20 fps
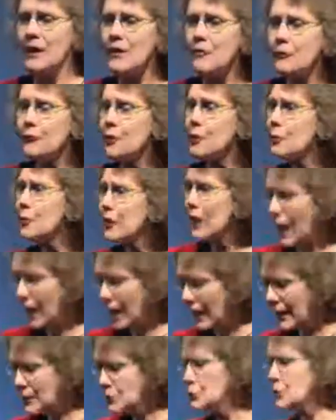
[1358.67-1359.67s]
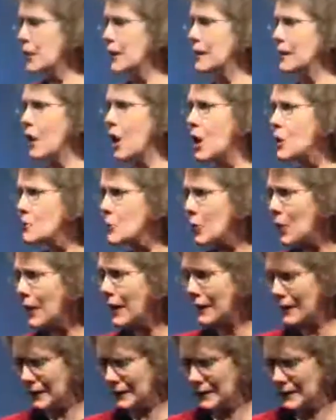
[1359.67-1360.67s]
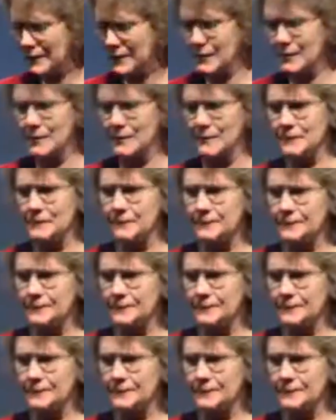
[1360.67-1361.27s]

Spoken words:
if we would hydrate our brains.